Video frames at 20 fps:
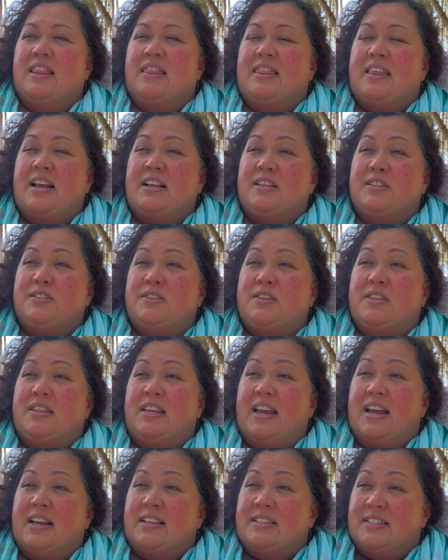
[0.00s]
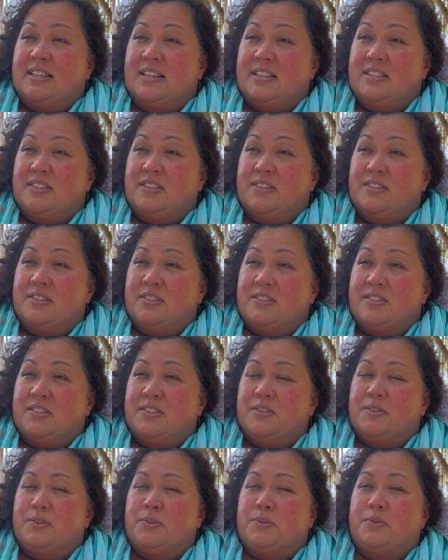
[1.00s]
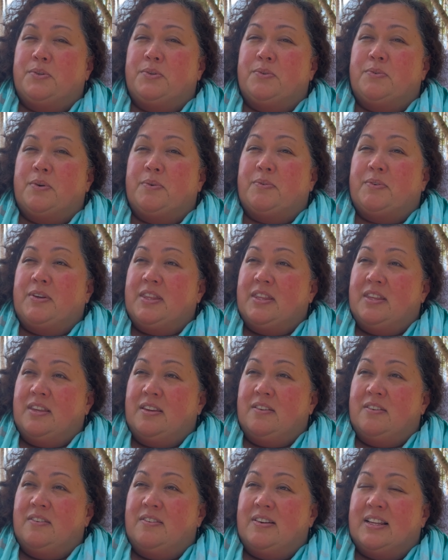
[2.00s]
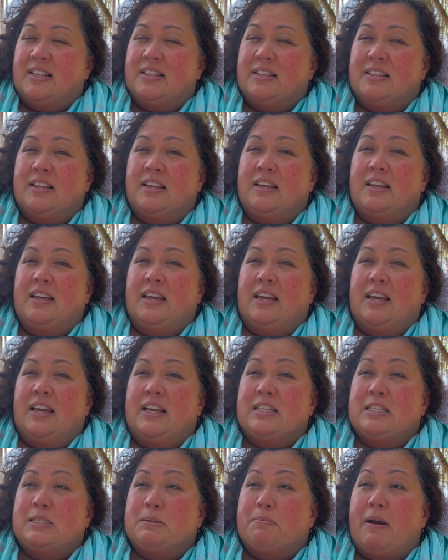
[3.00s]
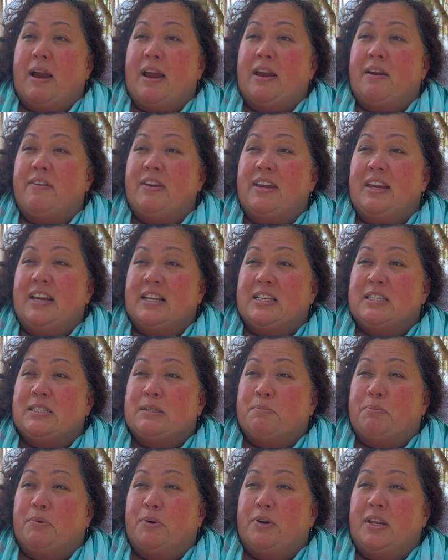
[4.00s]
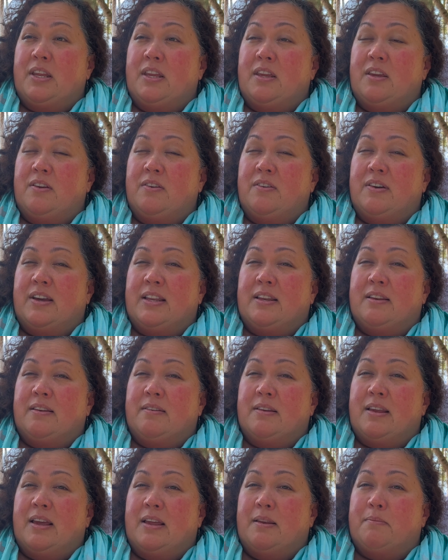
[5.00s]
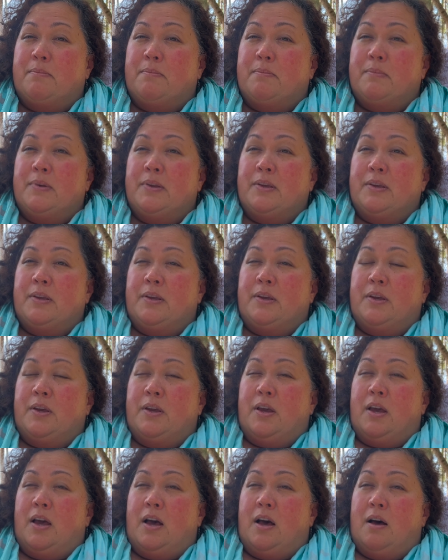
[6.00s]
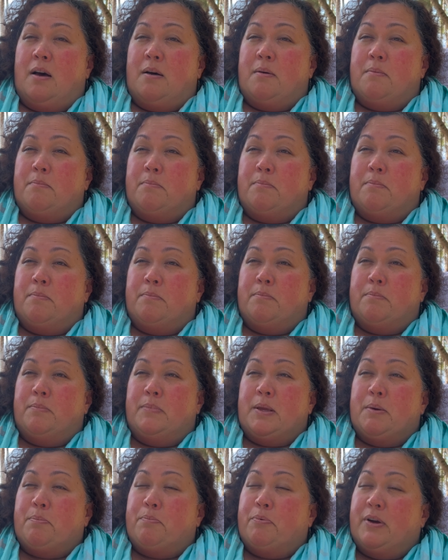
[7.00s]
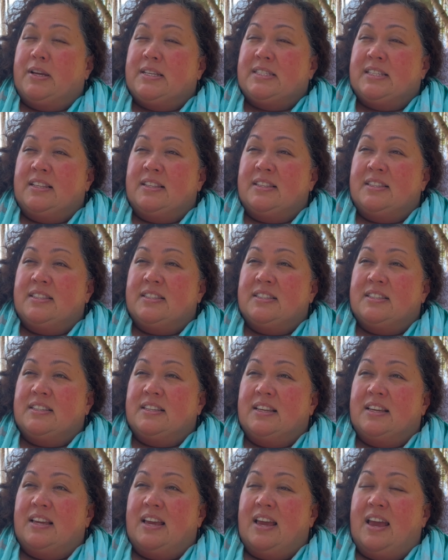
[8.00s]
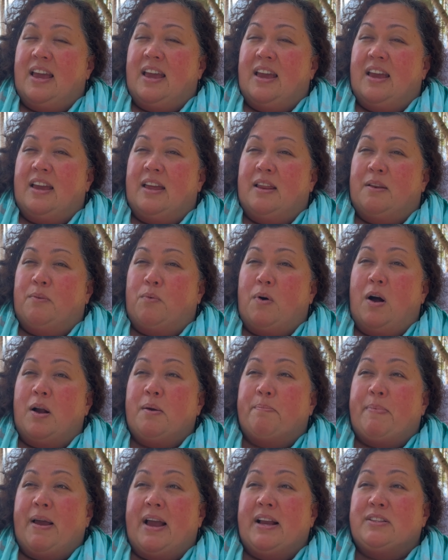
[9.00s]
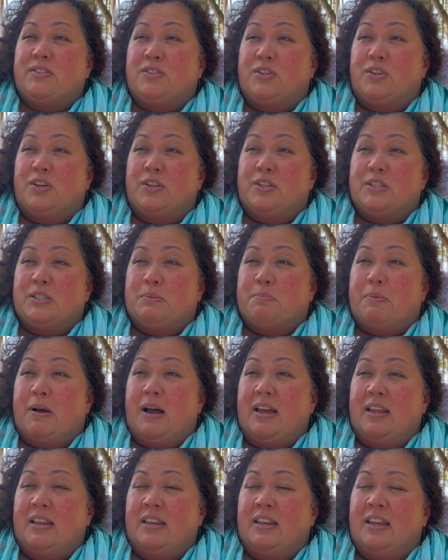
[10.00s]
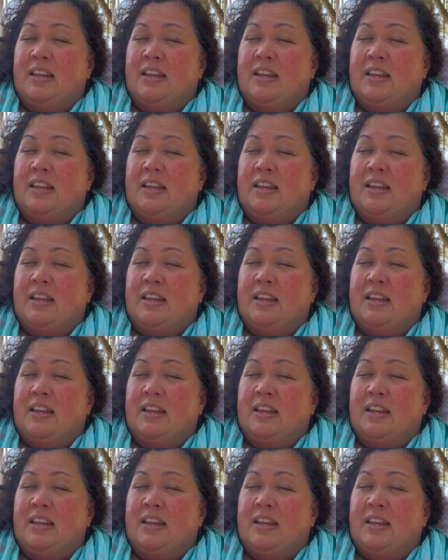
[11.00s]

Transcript: Thanks to the ancestors who were with you and inspiring and supporting you and, and um, their presence and walk back to your spot.